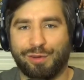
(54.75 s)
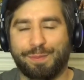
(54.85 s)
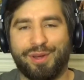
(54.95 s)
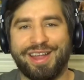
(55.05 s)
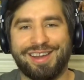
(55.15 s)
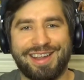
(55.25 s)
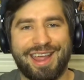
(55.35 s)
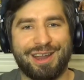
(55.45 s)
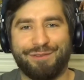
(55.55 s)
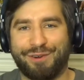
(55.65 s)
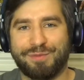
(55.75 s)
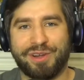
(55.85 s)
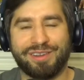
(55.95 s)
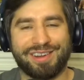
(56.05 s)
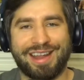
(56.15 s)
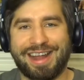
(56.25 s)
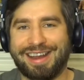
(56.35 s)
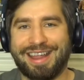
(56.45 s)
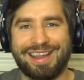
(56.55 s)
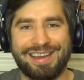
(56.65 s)
was planned to end for months. It had
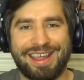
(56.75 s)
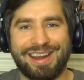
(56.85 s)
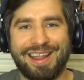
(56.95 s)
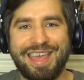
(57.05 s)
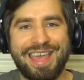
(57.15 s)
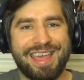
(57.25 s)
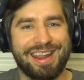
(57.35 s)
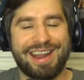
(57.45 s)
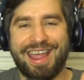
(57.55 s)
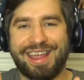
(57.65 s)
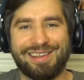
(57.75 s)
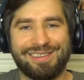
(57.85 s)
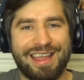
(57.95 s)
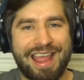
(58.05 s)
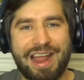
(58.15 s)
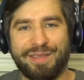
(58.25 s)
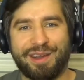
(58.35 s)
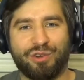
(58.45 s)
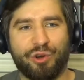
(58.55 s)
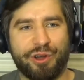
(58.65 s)
an end date. It ends, and then
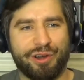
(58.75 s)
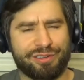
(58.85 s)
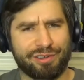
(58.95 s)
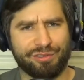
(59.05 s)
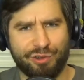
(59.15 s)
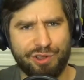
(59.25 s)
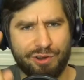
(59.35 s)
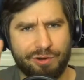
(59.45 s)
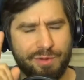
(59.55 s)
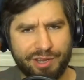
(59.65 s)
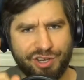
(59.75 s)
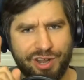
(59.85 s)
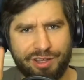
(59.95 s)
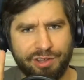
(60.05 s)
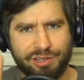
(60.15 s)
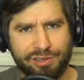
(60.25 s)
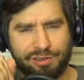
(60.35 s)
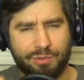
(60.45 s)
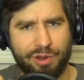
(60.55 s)
a lawyer says, "Oh, you know, my challenge is the